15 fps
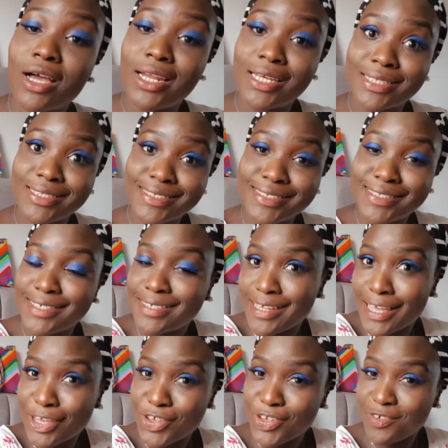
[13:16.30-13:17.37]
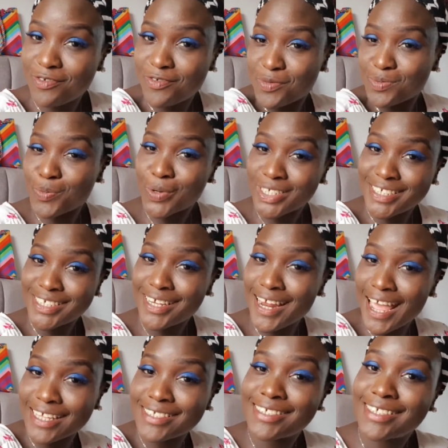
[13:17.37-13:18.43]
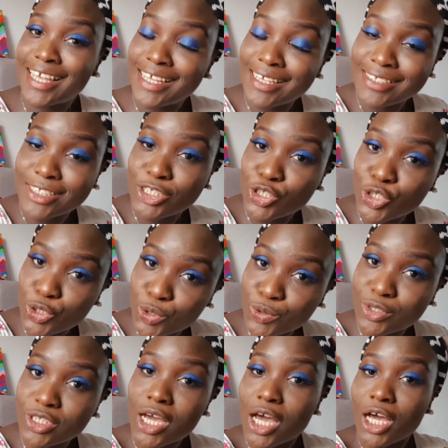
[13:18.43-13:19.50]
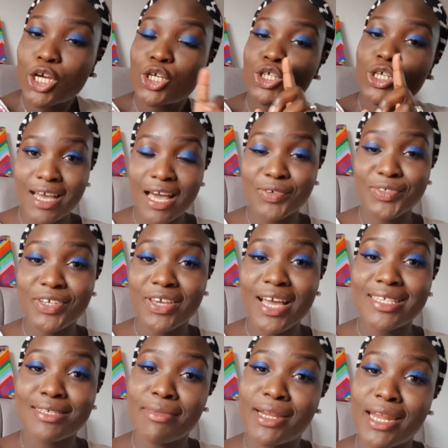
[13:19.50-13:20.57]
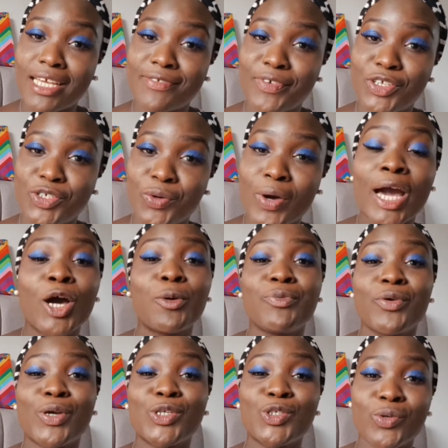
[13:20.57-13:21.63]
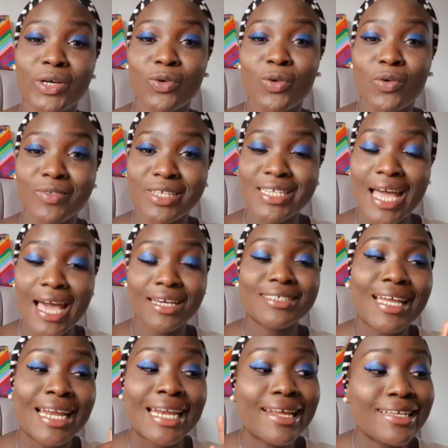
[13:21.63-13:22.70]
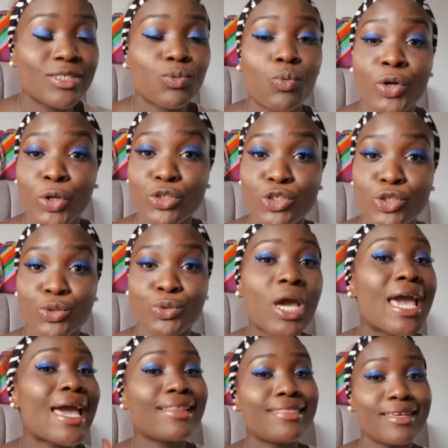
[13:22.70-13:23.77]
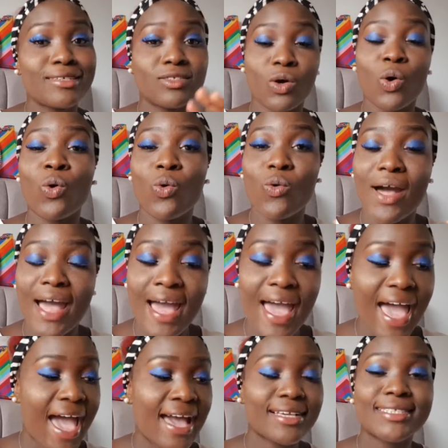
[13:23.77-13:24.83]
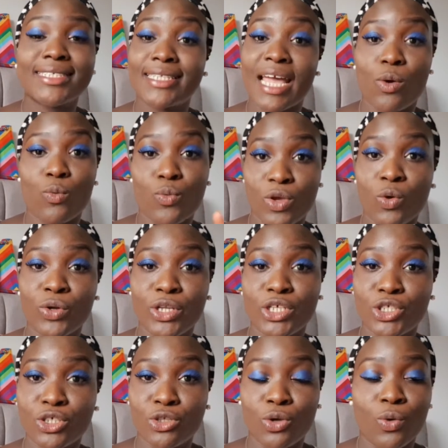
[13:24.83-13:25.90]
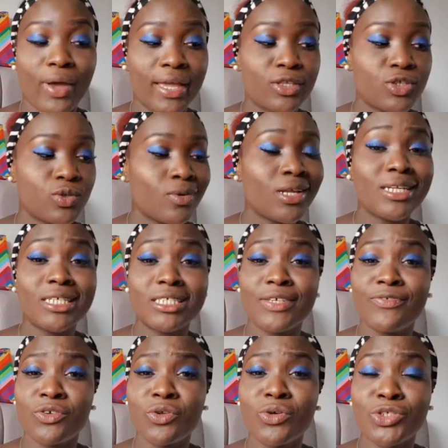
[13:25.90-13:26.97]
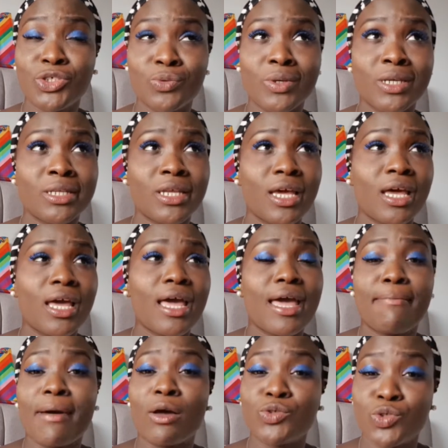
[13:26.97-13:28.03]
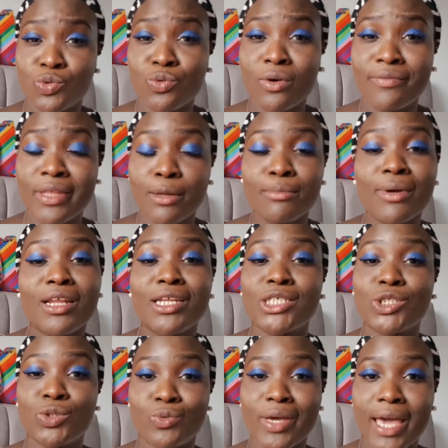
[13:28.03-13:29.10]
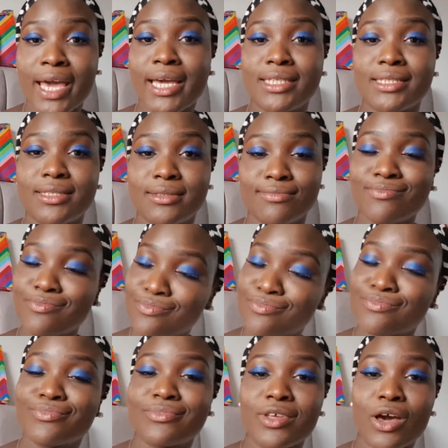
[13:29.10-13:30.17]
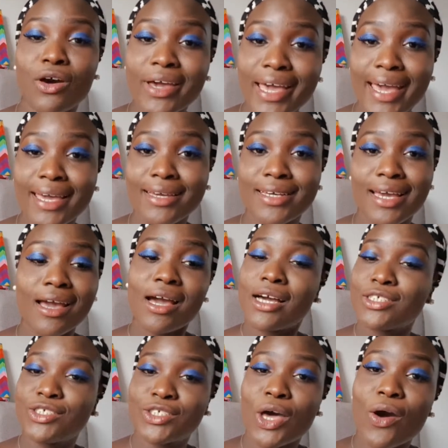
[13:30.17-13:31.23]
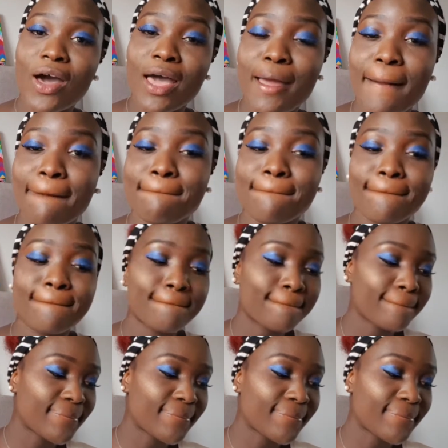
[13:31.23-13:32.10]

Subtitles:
So my darlings, thank you for watching and staying tuned. I'll see you guys in my next video. I hope you enjoyed all of these hacks and learned one or two. These are all hacks that we all need to know and do. At least if you're not doing about two of them, at least do eight. Okay? So